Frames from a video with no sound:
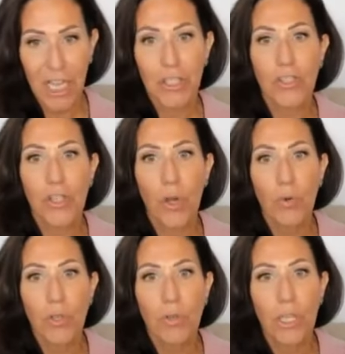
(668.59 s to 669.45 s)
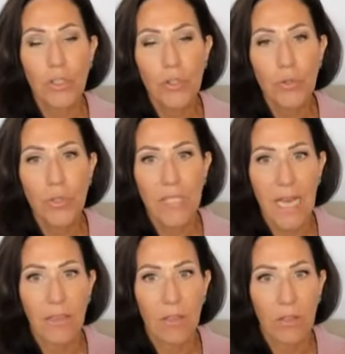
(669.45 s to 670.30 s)
So you can use
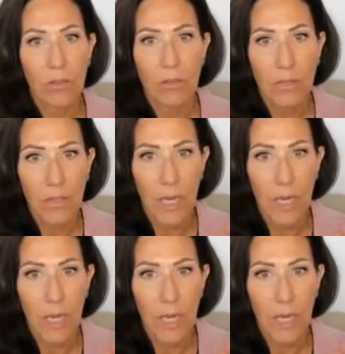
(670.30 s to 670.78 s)
that little